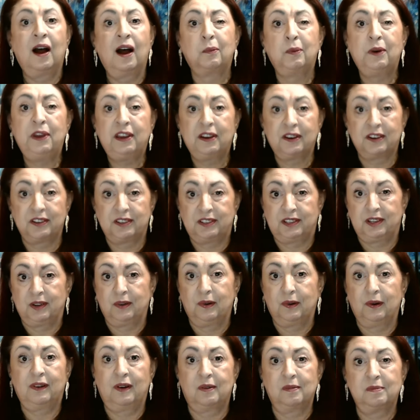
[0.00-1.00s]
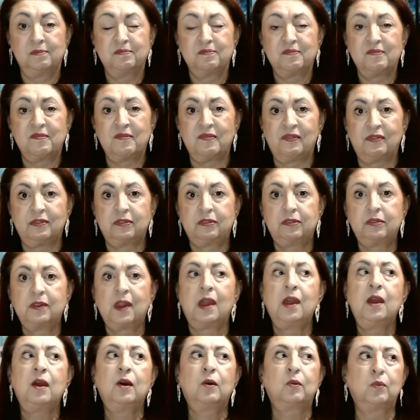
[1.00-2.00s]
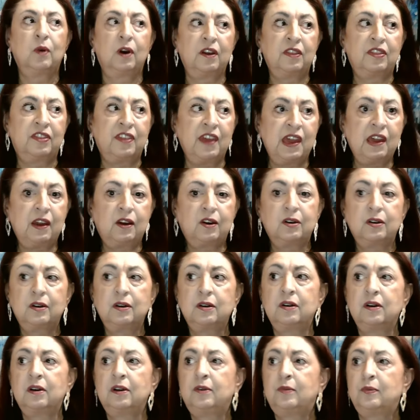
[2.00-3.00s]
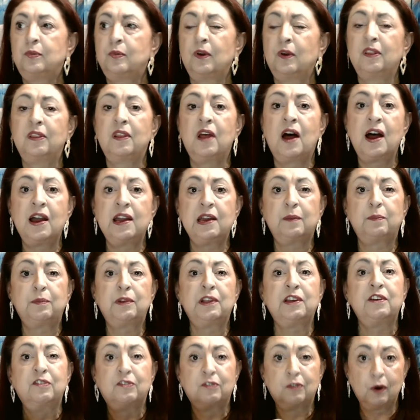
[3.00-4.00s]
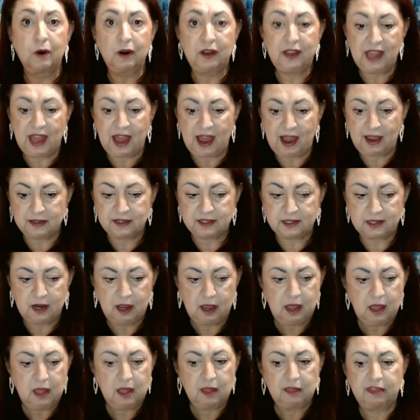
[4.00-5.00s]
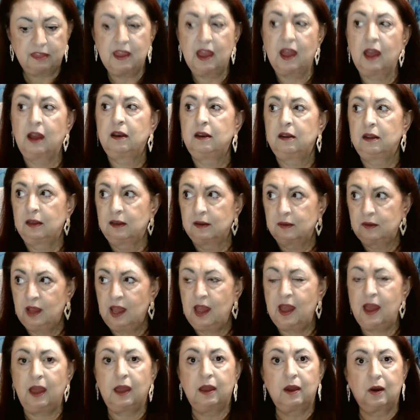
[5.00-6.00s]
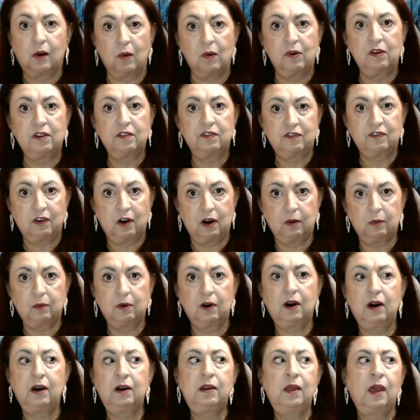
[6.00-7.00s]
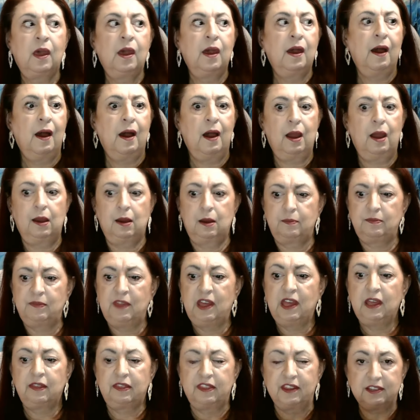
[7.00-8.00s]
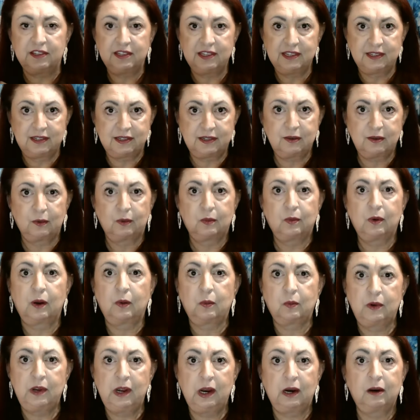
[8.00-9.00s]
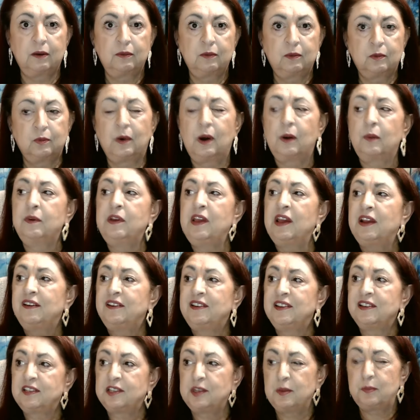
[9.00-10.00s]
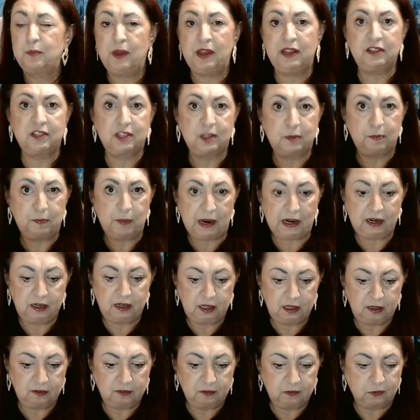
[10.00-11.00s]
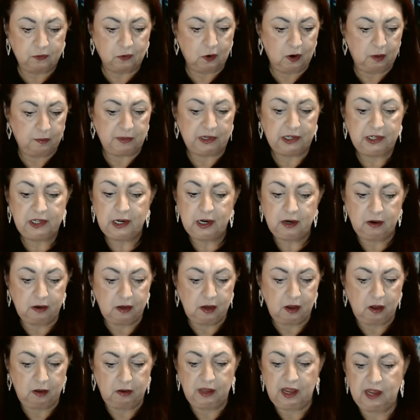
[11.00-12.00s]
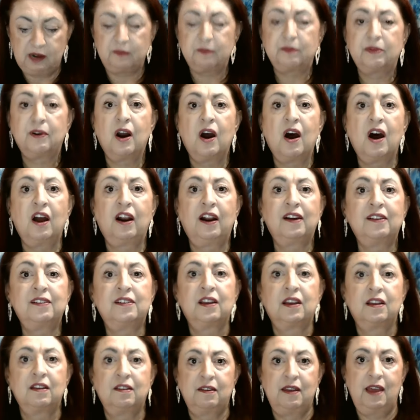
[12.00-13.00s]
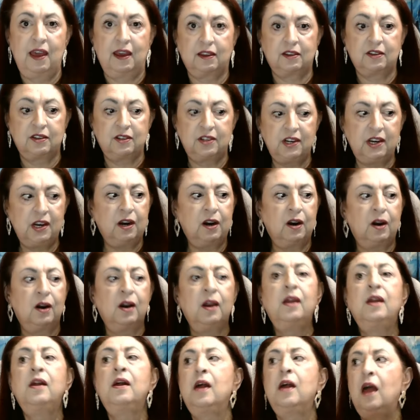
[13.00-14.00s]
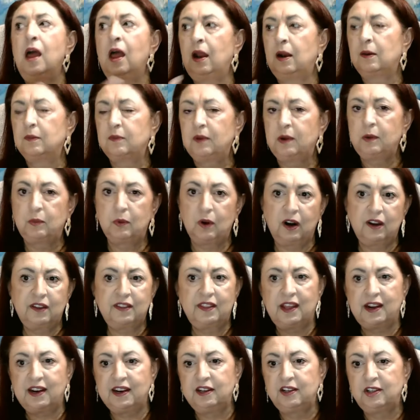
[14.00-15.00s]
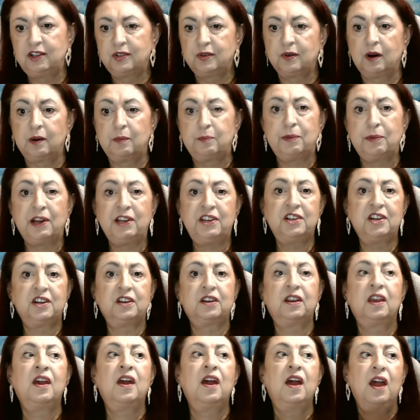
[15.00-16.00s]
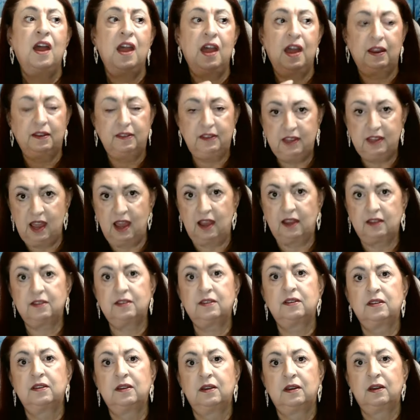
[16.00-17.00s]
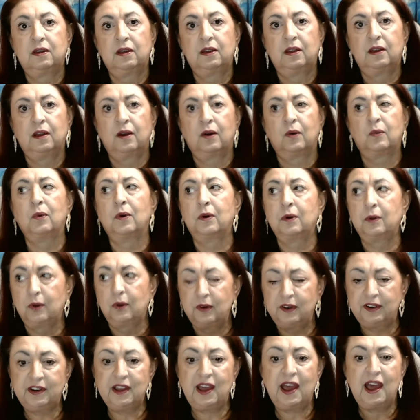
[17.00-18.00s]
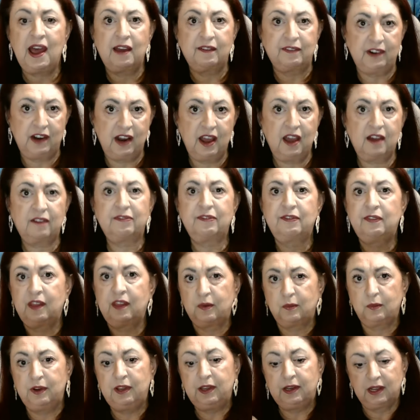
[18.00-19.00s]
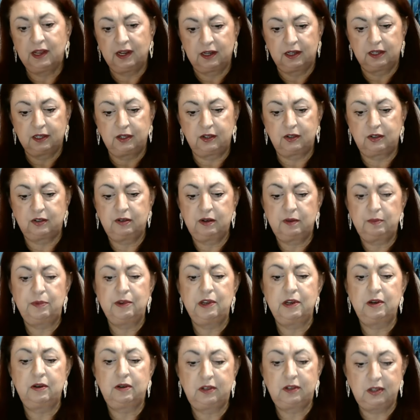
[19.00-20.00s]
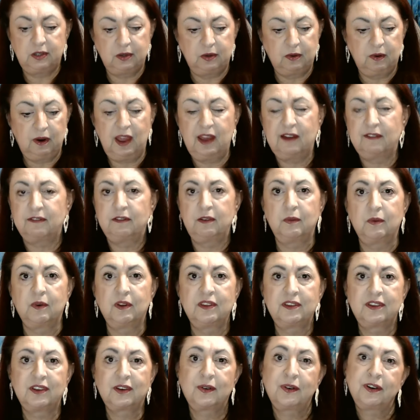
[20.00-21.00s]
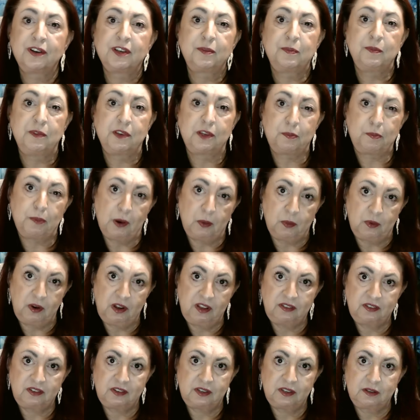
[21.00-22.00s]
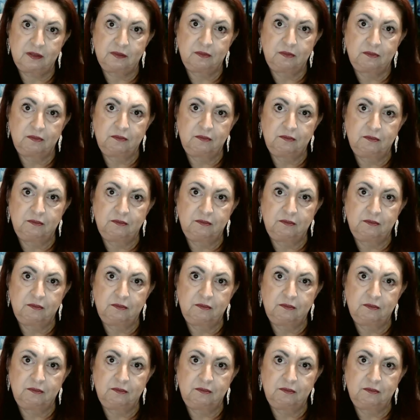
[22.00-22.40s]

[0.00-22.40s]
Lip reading: a week or so ago, where they could reliably forecast that, okay, going forward, this is what we anticipate spending for material and product next year, and we work that into our budget. And yes, we're going to have enough that we can contribute to everyone's Christmas bonus.